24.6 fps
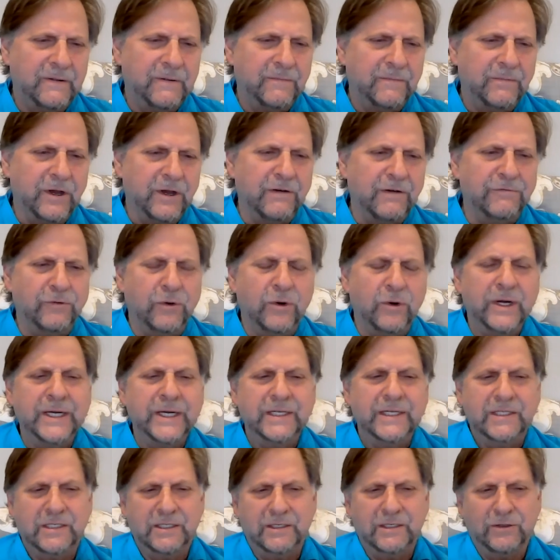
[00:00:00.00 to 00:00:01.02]

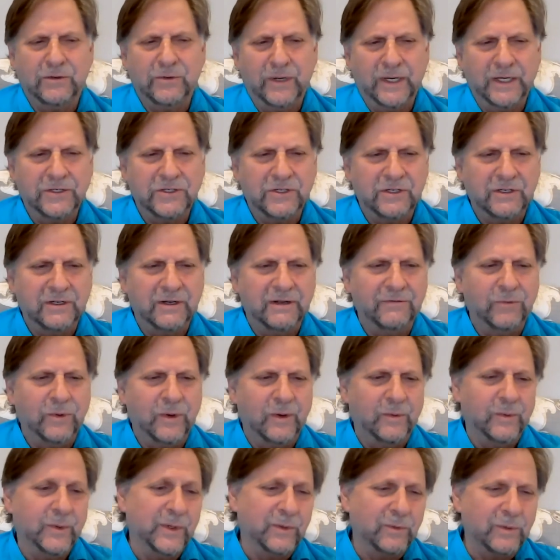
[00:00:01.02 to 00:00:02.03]
avoids the question of
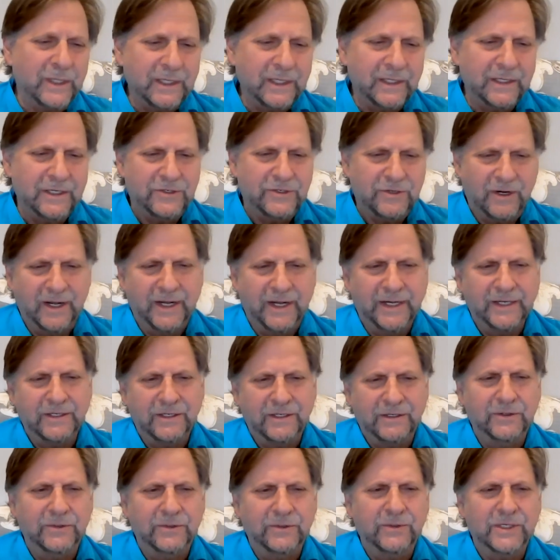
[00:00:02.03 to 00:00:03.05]
what we're really trying to
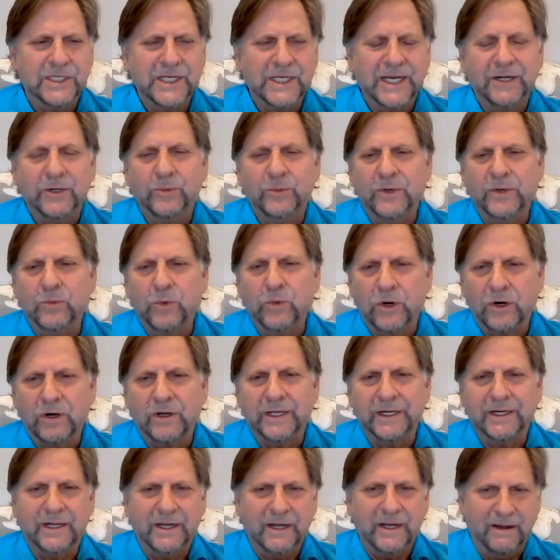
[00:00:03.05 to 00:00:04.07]
do is how do we work
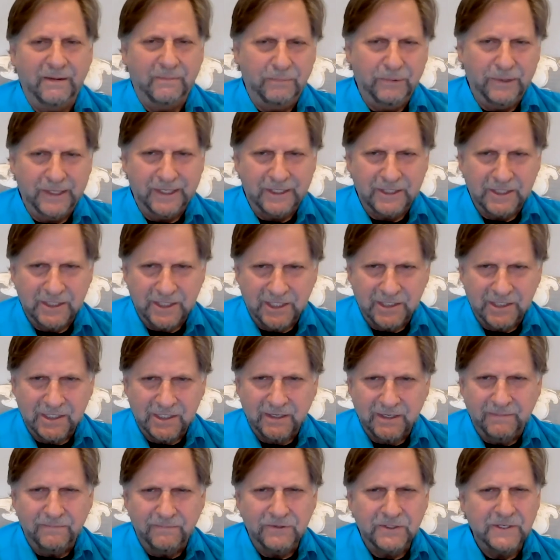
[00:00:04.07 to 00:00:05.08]
in complex
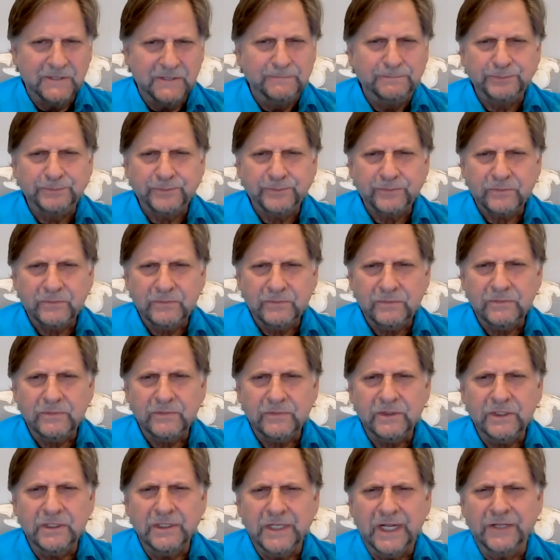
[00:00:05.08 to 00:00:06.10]
systems,
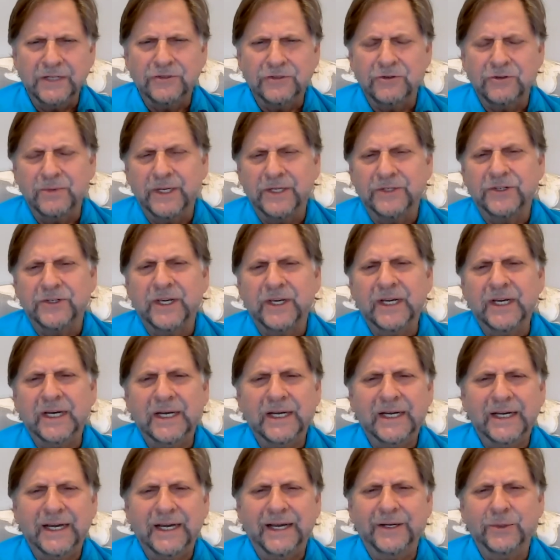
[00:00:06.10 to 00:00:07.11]
not so much
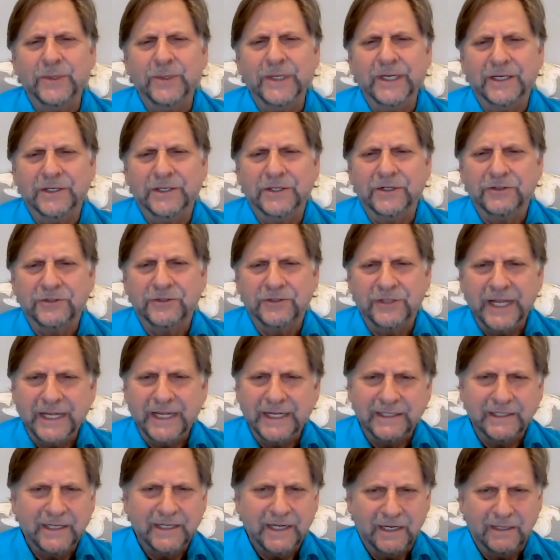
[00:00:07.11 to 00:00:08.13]
how do we
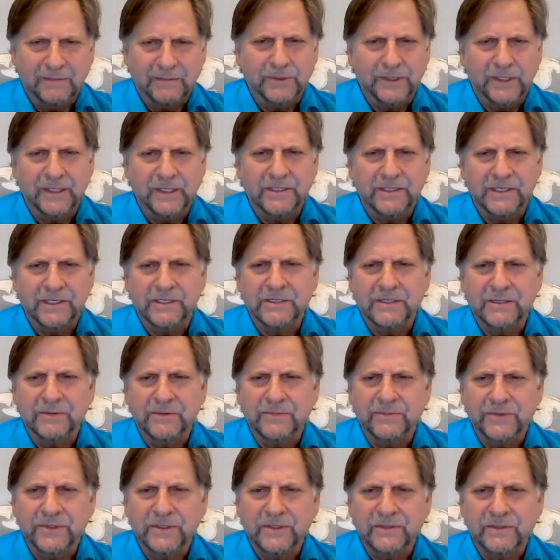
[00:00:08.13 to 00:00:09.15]
understand complex
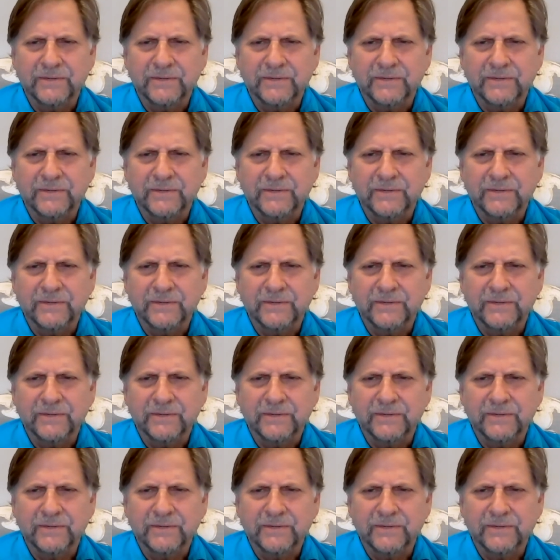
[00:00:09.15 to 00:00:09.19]
systems.